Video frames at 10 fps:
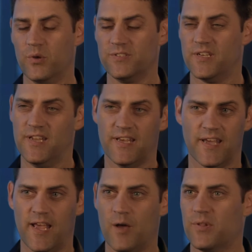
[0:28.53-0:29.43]
boost in any
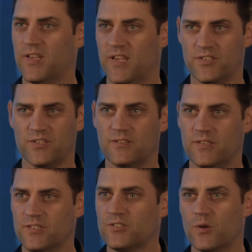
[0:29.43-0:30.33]
kind of application.
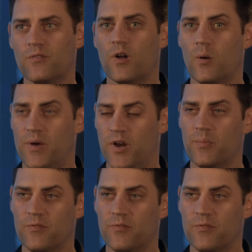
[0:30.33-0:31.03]
It's just overall better